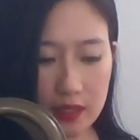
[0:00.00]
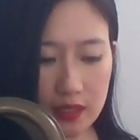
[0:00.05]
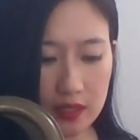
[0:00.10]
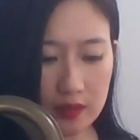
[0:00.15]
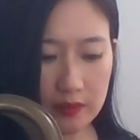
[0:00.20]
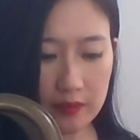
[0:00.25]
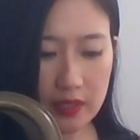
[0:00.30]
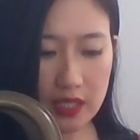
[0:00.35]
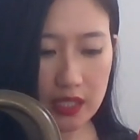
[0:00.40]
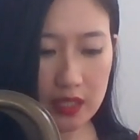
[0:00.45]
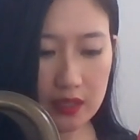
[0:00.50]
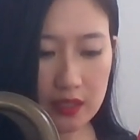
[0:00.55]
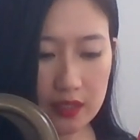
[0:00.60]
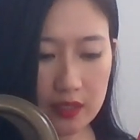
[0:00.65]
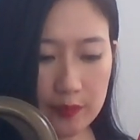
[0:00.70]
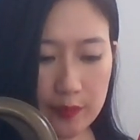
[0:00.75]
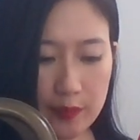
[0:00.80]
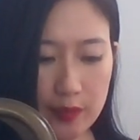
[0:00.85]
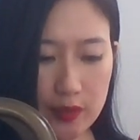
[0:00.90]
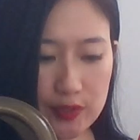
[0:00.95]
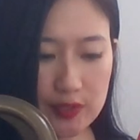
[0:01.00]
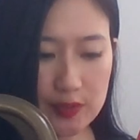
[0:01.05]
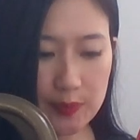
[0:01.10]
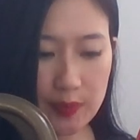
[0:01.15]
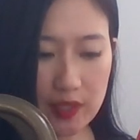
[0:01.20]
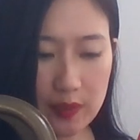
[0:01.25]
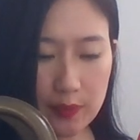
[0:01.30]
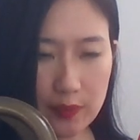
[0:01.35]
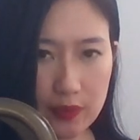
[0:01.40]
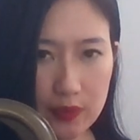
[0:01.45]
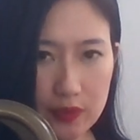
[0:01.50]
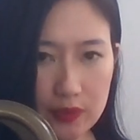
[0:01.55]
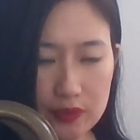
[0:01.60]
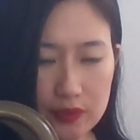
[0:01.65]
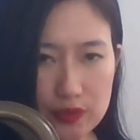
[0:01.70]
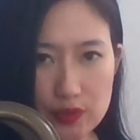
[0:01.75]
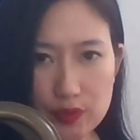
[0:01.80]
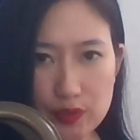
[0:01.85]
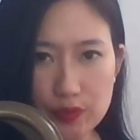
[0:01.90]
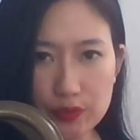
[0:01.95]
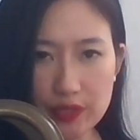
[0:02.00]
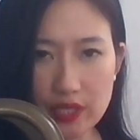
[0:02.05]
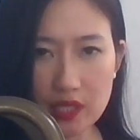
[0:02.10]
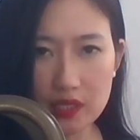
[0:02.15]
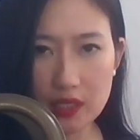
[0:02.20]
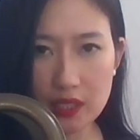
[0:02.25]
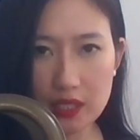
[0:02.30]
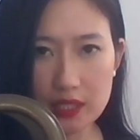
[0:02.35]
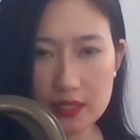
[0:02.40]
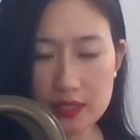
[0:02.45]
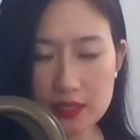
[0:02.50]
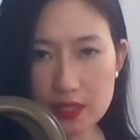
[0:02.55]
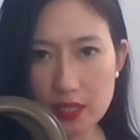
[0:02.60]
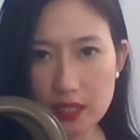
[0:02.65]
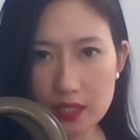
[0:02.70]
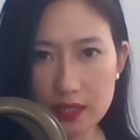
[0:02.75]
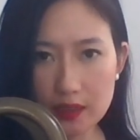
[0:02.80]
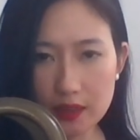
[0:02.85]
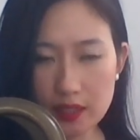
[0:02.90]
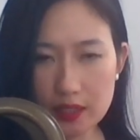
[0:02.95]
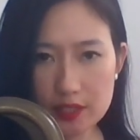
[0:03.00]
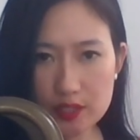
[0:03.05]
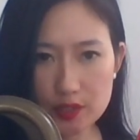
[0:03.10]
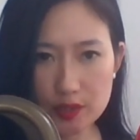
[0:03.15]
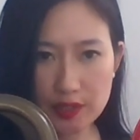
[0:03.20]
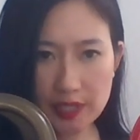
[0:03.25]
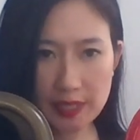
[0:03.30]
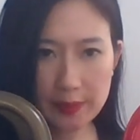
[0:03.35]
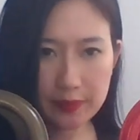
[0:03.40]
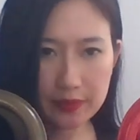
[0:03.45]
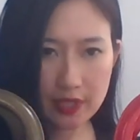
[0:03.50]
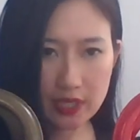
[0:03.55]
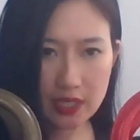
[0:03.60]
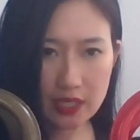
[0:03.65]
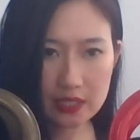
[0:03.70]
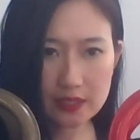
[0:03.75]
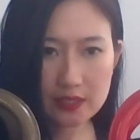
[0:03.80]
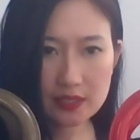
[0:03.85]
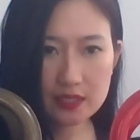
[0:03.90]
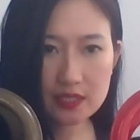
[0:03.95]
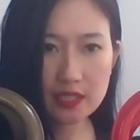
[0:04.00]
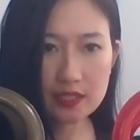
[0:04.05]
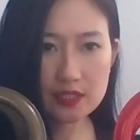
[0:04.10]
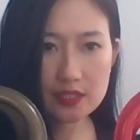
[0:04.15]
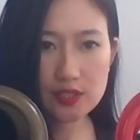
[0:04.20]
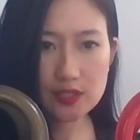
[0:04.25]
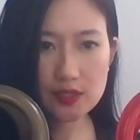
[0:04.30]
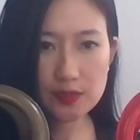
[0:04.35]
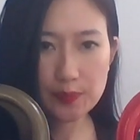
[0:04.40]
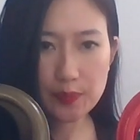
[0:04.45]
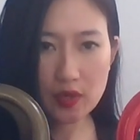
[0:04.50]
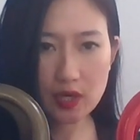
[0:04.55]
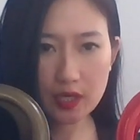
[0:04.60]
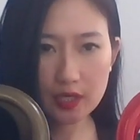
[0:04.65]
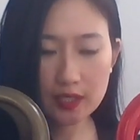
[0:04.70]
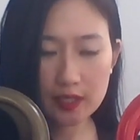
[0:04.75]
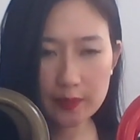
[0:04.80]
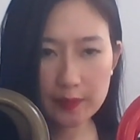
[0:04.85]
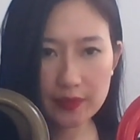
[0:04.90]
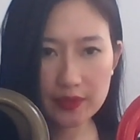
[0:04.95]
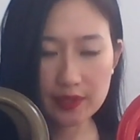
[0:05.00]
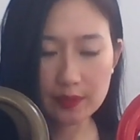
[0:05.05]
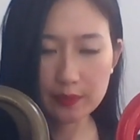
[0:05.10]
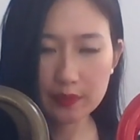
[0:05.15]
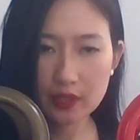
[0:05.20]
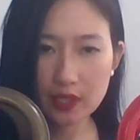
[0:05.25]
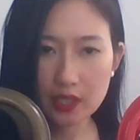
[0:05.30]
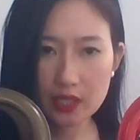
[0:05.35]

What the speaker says: I think most people do realize that luxury brands tend to mark up their